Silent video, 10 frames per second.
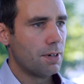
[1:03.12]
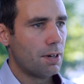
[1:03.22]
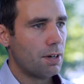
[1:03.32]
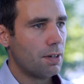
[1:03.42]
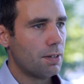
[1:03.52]

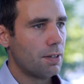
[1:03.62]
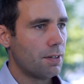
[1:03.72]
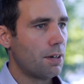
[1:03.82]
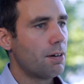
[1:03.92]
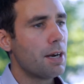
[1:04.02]
are,
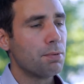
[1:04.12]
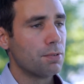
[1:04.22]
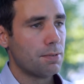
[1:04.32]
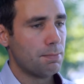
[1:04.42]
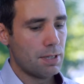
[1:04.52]
that are
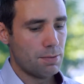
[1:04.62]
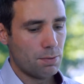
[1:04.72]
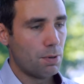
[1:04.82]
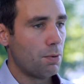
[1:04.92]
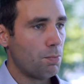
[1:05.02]
able to be
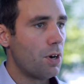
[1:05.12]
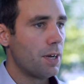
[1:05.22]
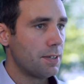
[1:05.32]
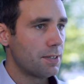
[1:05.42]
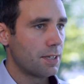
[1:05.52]

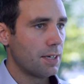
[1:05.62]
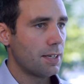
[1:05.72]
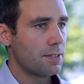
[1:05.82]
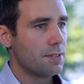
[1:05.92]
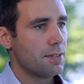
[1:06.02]
wired,
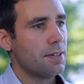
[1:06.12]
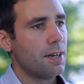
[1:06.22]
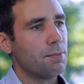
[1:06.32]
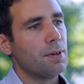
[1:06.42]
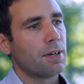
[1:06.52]
connected to the
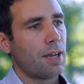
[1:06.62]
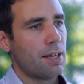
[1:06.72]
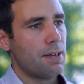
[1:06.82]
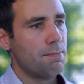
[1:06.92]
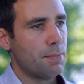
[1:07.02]
network,
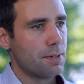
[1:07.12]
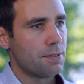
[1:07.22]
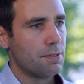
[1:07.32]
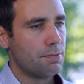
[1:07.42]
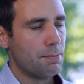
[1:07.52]
and then
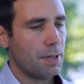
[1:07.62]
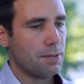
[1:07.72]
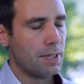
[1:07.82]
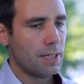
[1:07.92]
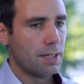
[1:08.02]
monitored
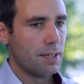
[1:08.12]
remotely.